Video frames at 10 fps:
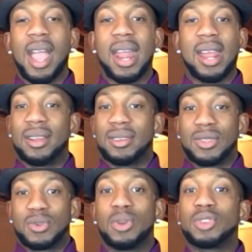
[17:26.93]
and I
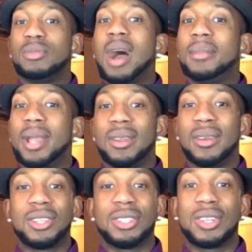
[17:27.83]
just run to mama, you know,
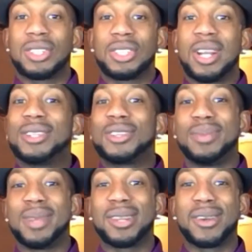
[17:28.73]
and she just shelter
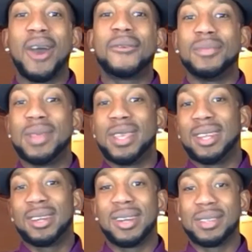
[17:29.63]
me and cover me, you know.